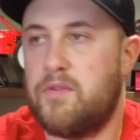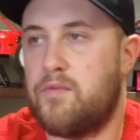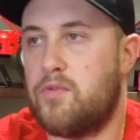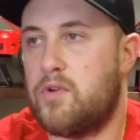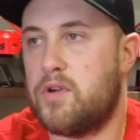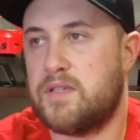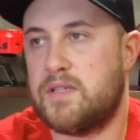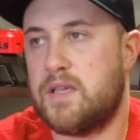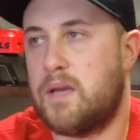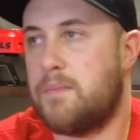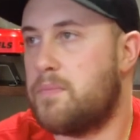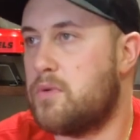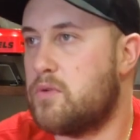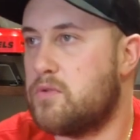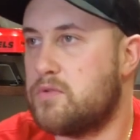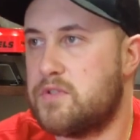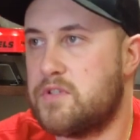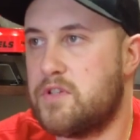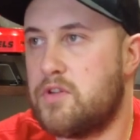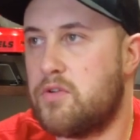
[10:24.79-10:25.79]
for
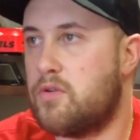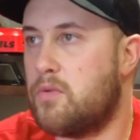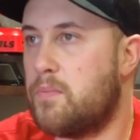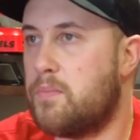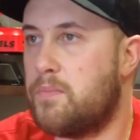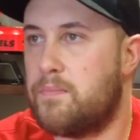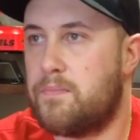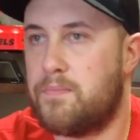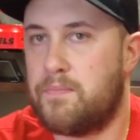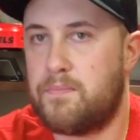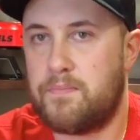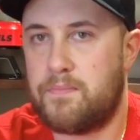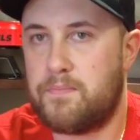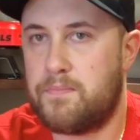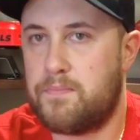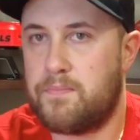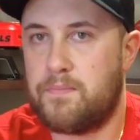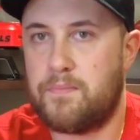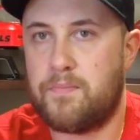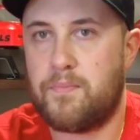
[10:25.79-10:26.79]
example,
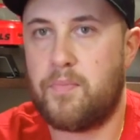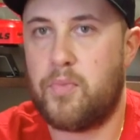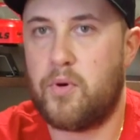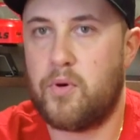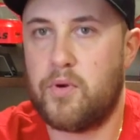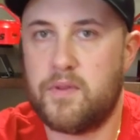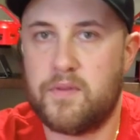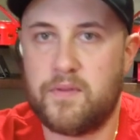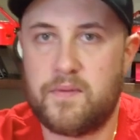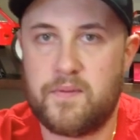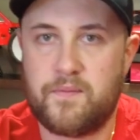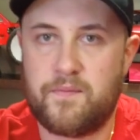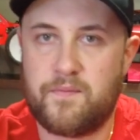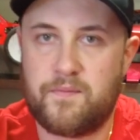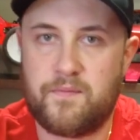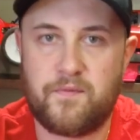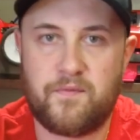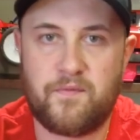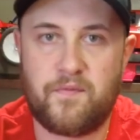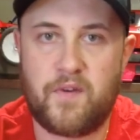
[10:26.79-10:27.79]

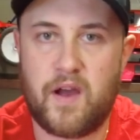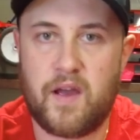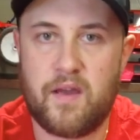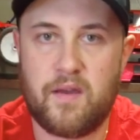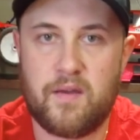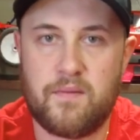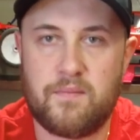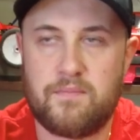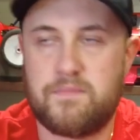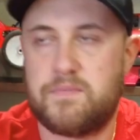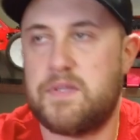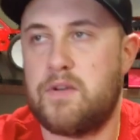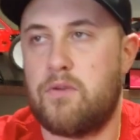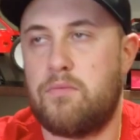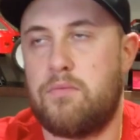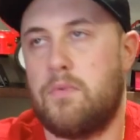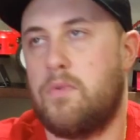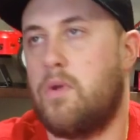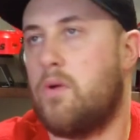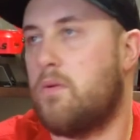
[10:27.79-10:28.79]

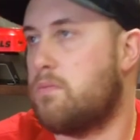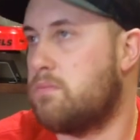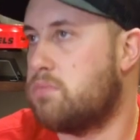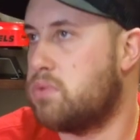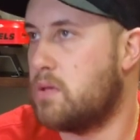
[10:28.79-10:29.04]
0.5, no,